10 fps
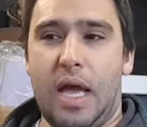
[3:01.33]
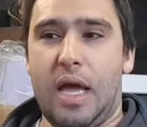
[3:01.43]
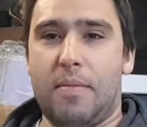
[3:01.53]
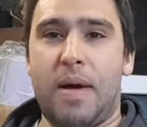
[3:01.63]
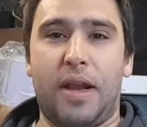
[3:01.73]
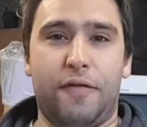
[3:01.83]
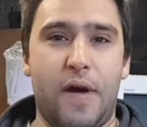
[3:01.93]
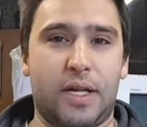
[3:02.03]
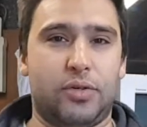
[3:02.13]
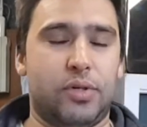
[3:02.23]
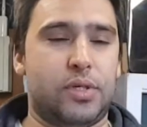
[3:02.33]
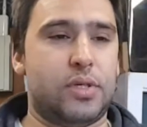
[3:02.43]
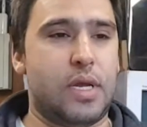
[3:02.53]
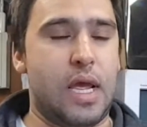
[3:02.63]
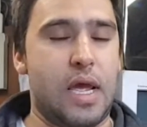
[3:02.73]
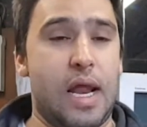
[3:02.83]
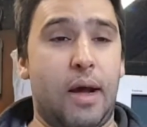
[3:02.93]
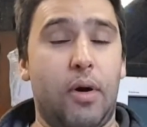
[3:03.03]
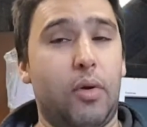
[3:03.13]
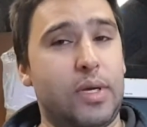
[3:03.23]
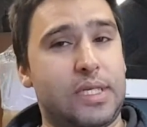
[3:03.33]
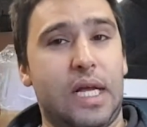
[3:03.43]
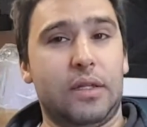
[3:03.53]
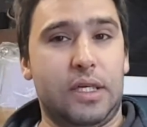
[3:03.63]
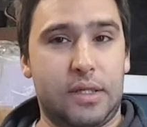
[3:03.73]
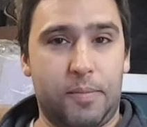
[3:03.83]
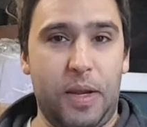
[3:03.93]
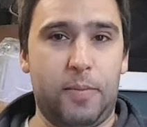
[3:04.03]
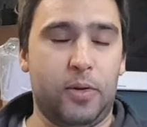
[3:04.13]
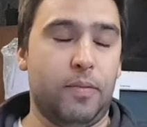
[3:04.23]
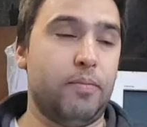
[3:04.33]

manufacturers, and I always tell this to people,